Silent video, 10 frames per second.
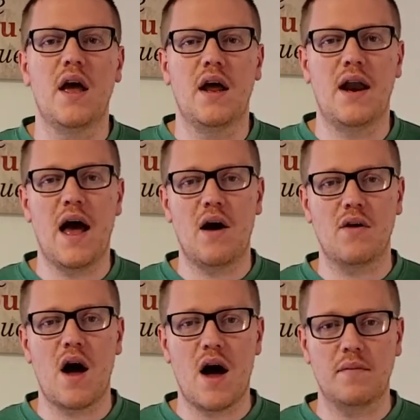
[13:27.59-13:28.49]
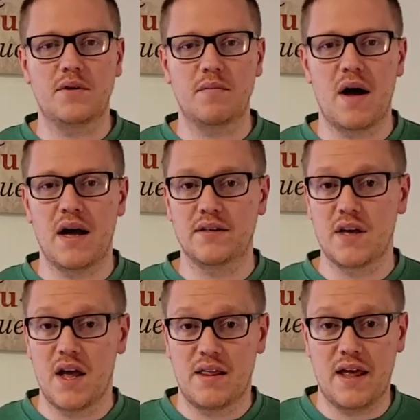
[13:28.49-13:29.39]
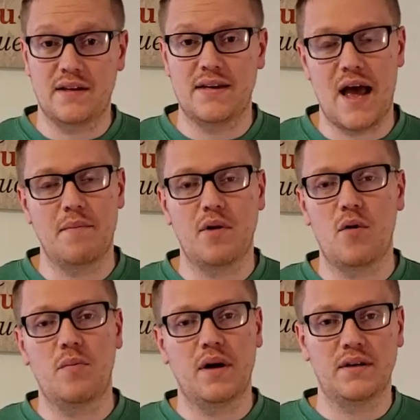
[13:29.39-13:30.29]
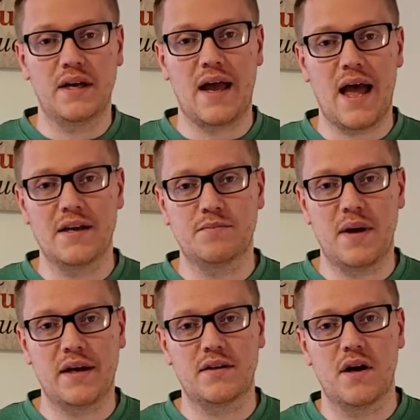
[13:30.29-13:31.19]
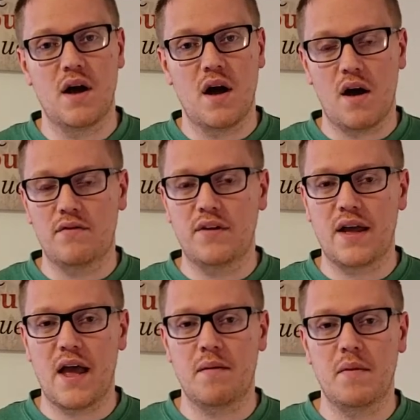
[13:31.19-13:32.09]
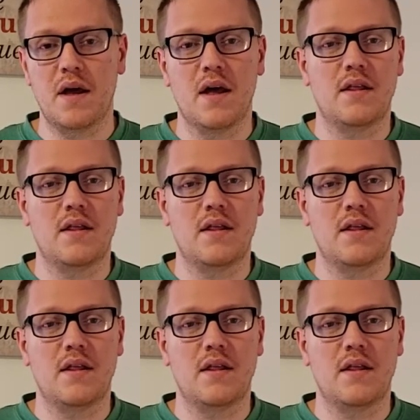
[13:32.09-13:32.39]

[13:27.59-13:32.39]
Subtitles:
and how to optimize that Tableau building aspect of the game,